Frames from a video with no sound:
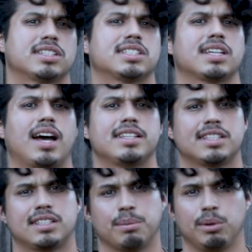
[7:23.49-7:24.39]
the size
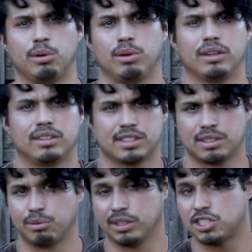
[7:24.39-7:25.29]
is the boot
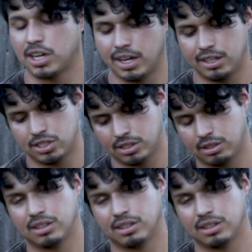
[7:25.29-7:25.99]
doesn't really change.